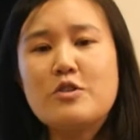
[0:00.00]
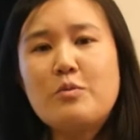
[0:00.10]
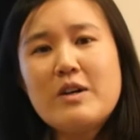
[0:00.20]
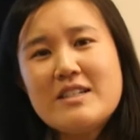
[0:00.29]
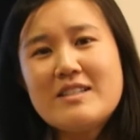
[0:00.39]
So
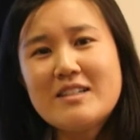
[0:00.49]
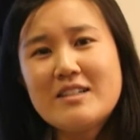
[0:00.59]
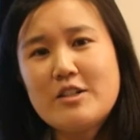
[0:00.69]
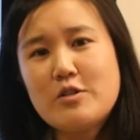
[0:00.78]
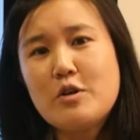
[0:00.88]
what does the
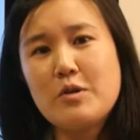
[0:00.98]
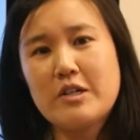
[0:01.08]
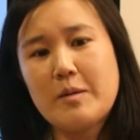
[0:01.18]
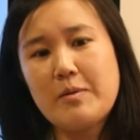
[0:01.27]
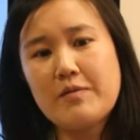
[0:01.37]
clinical
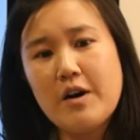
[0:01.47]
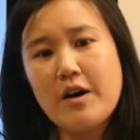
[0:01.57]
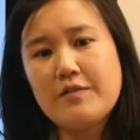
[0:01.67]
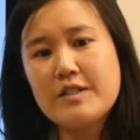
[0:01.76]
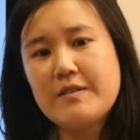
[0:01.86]
workup
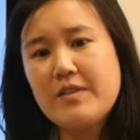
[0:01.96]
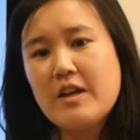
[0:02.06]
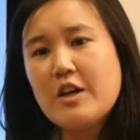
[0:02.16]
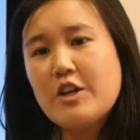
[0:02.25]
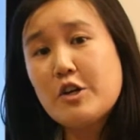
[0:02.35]
involve?
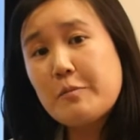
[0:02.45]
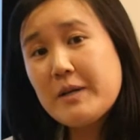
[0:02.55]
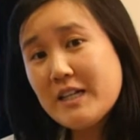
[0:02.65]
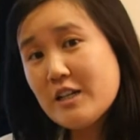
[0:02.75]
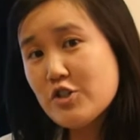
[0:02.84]
Your
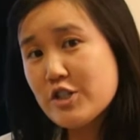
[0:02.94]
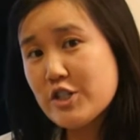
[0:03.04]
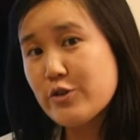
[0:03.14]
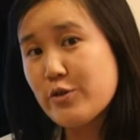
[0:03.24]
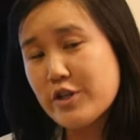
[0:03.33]

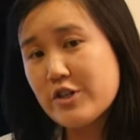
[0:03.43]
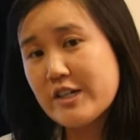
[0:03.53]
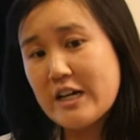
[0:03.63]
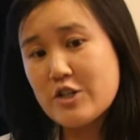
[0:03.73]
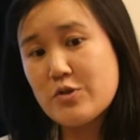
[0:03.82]
pediatrician or your
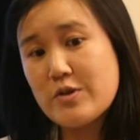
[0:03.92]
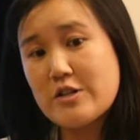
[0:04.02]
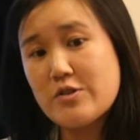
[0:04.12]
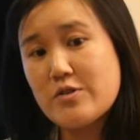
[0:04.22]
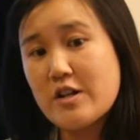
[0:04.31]

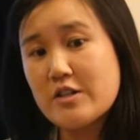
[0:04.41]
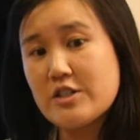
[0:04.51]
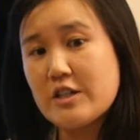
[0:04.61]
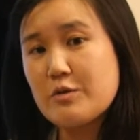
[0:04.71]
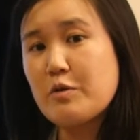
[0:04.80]

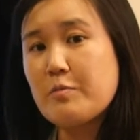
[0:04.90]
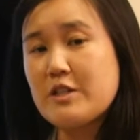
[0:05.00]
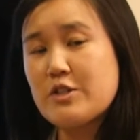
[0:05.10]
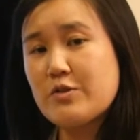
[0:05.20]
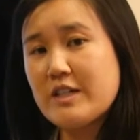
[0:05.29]
gastroenterologist will
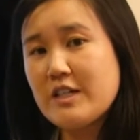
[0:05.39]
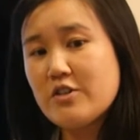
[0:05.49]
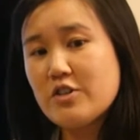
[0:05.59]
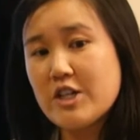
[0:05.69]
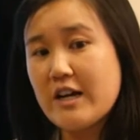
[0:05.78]
be screening
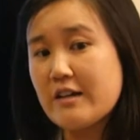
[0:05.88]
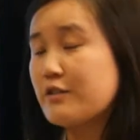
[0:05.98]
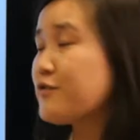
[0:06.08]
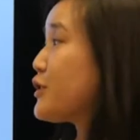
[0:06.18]
your child